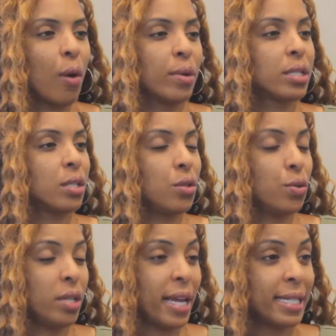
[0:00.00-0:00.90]
I went
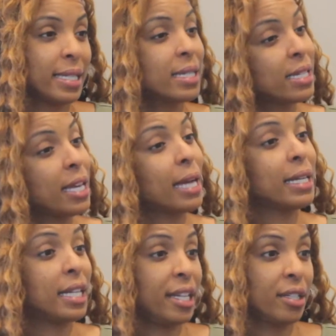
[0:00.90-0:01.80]
to the ACC. I
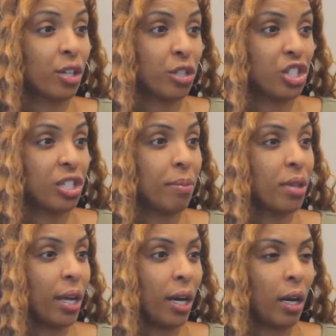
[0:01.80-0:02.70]
did an internship
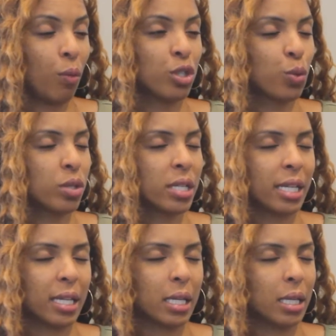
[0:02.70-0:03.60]
there, which
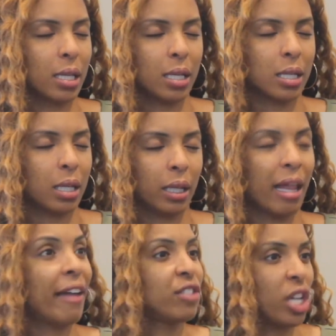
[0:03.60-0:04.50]
was
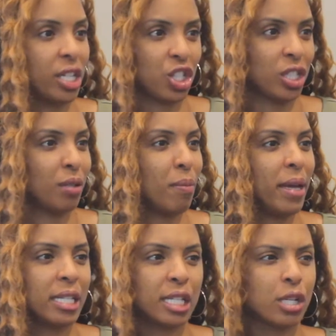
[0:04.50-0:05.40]
life-changing.
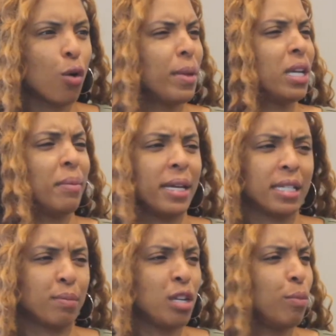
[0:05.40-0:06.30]
Met so many
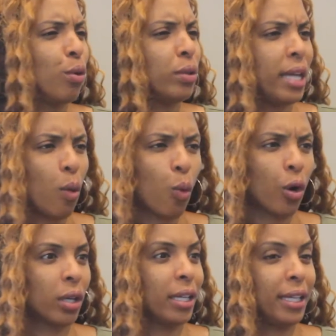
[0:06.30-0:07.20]
amazing people,
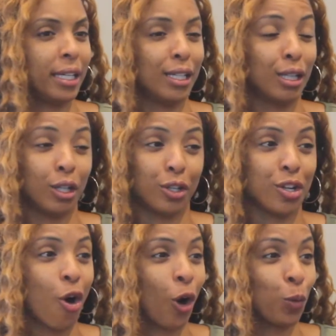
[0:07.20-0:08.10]
networked, again, learned
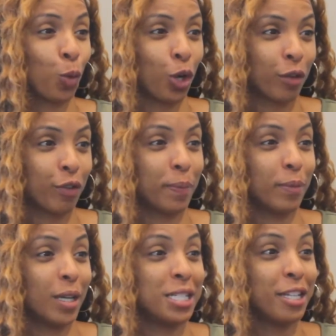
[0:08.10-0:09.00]
hard work from
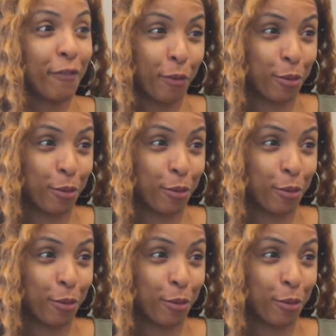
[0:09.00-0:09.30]
a different